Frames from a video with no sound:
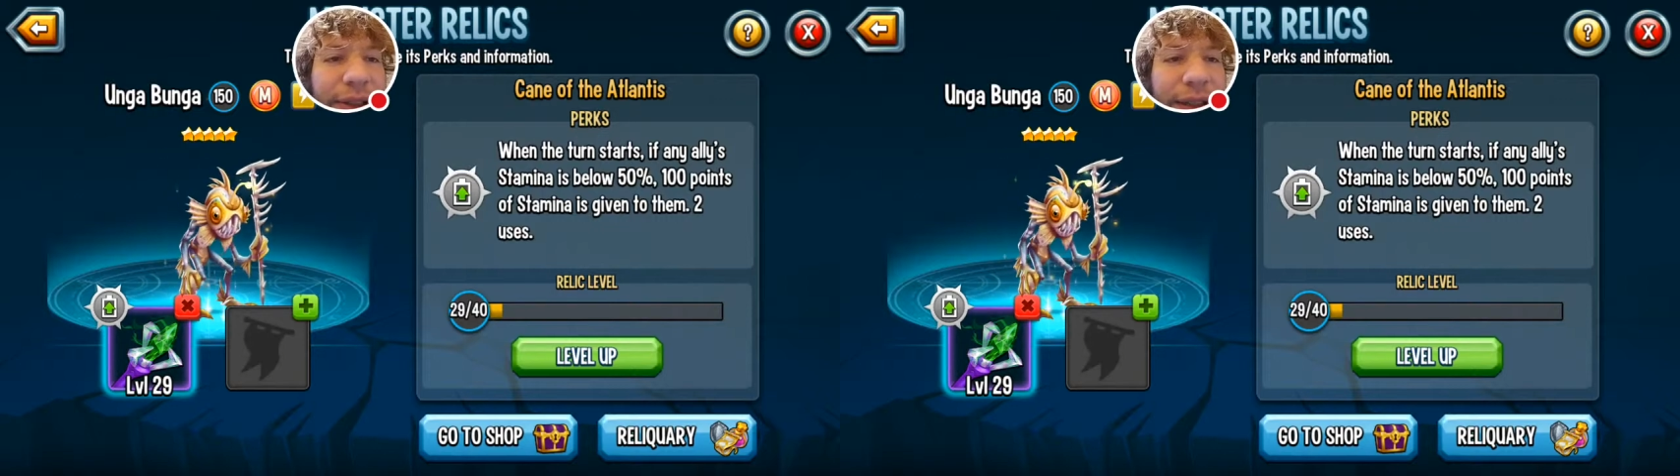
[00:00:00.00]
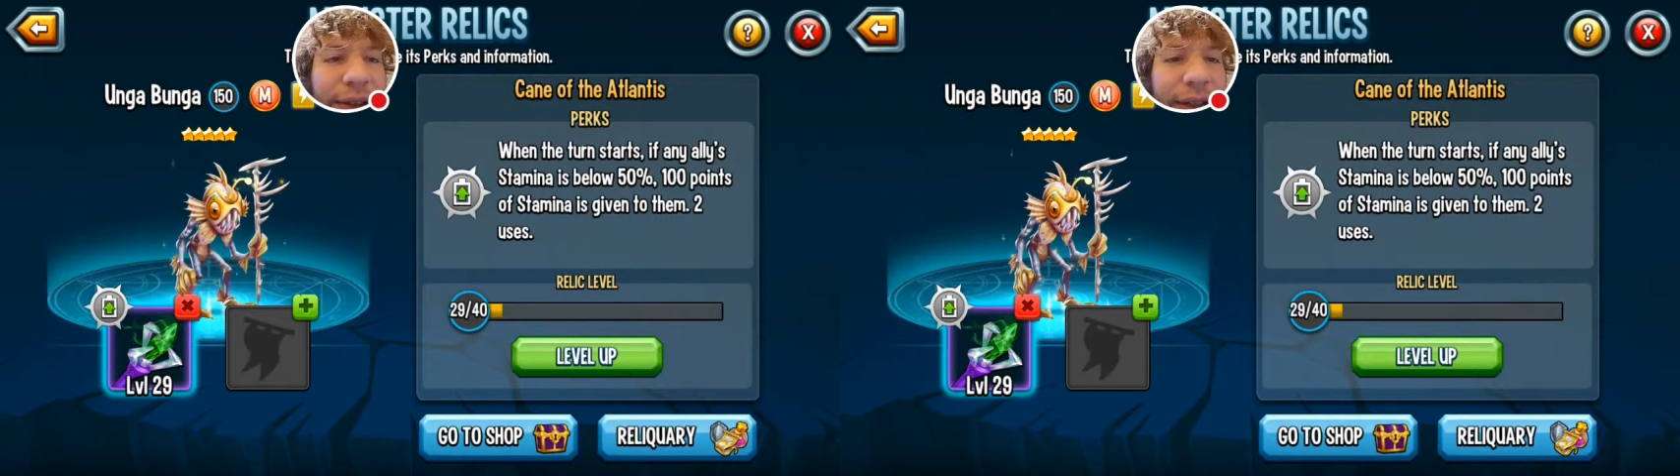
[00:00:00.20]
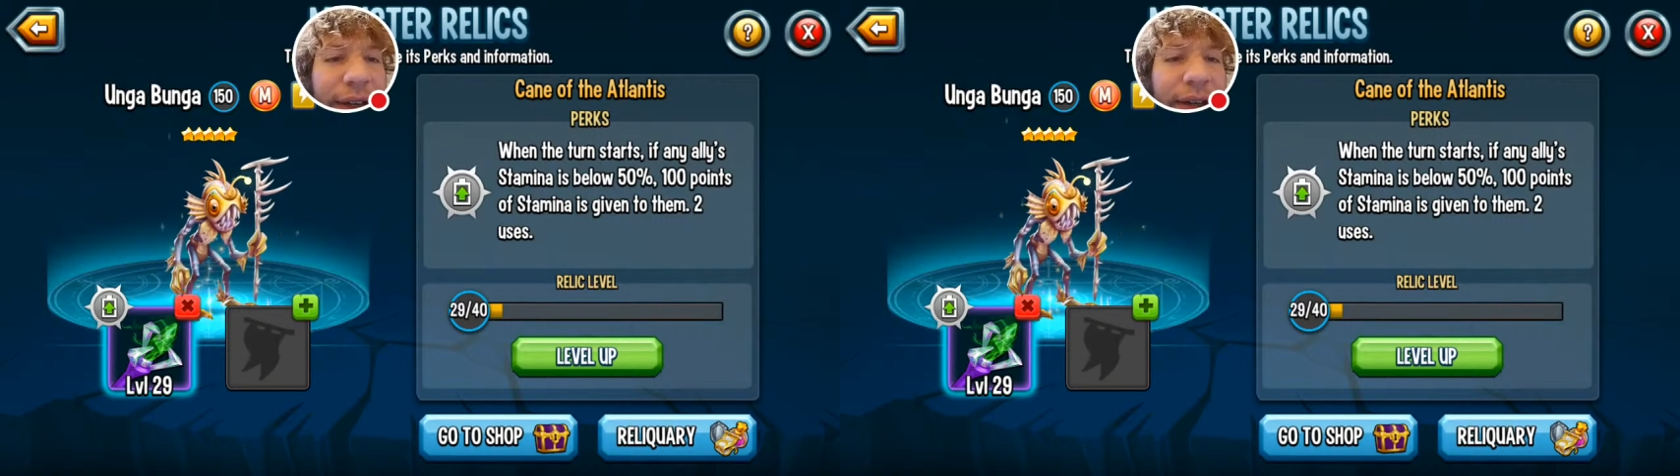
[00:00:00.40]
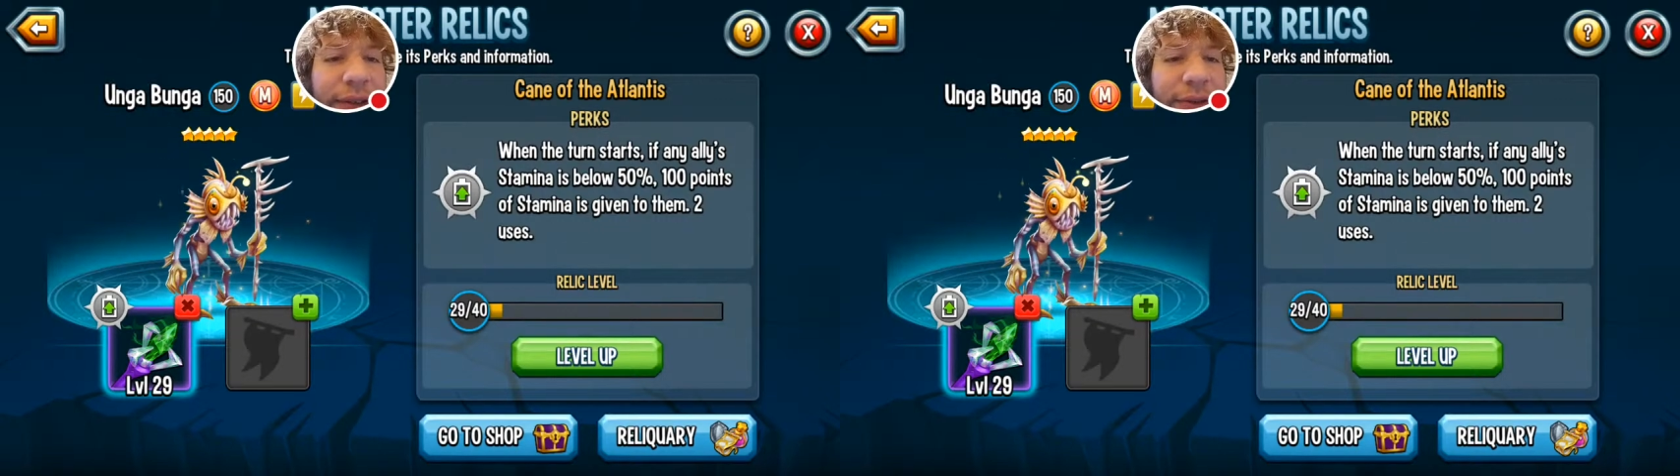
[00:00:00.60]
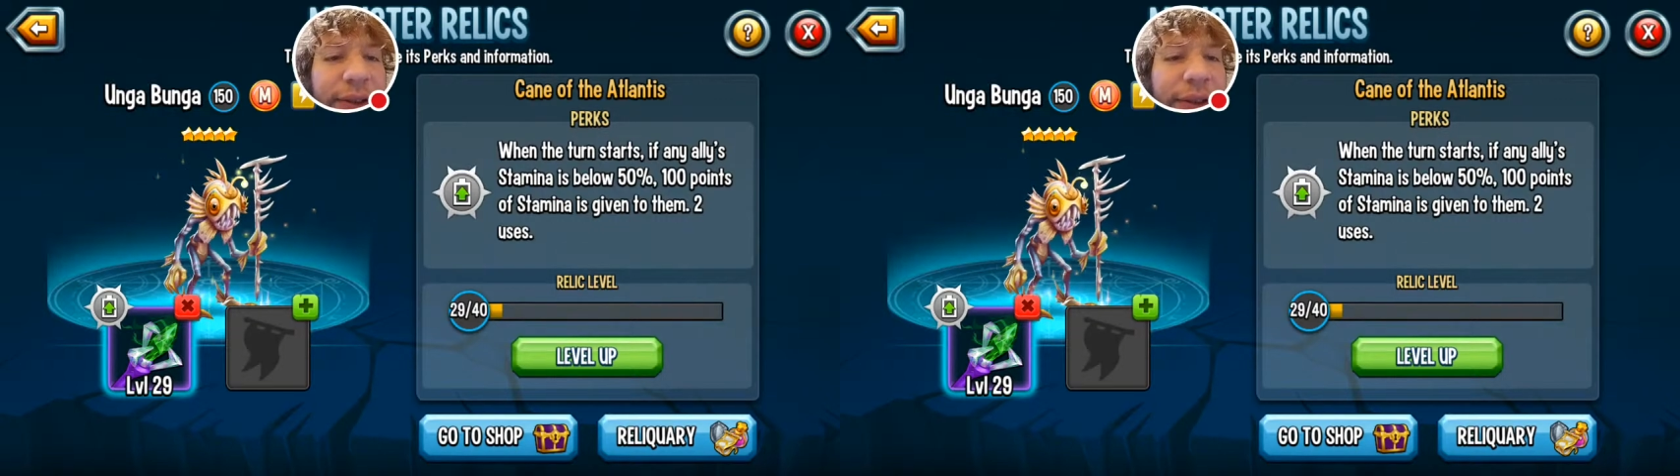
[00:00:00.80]
Like, look at
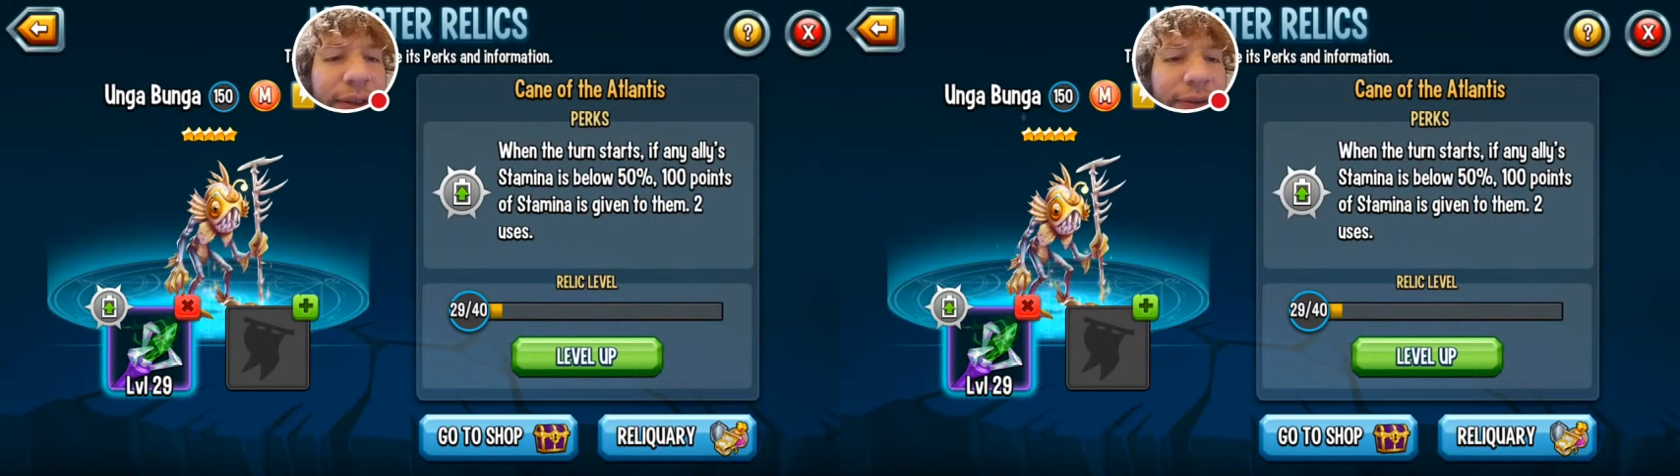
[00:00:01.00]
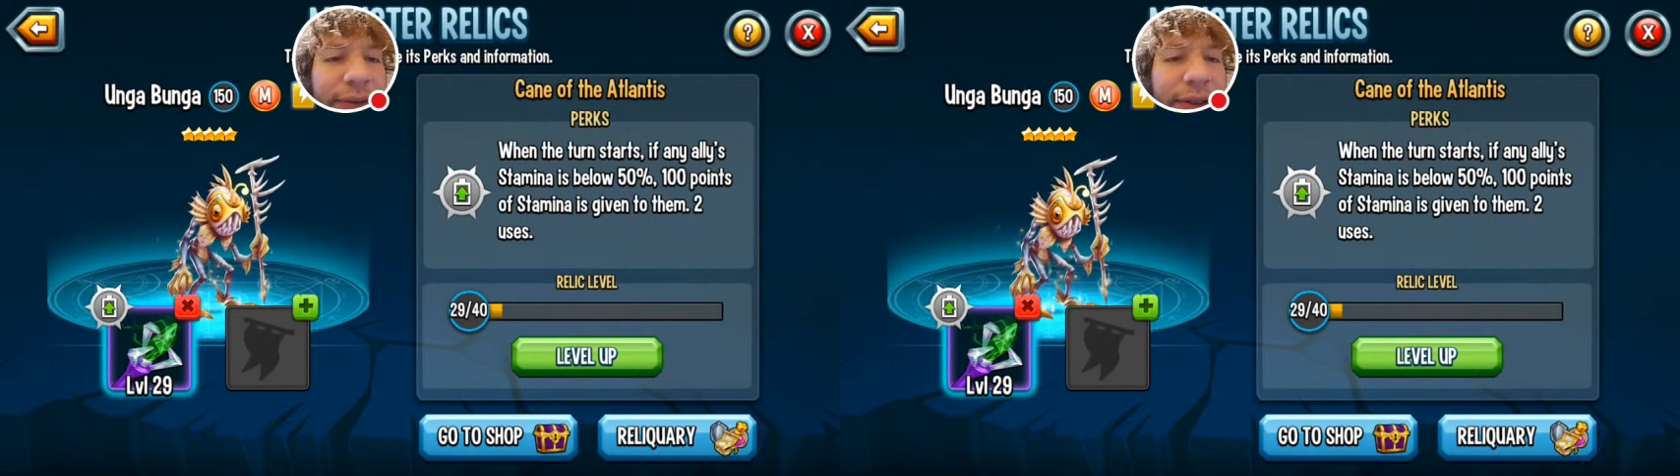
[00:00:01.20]
his relics for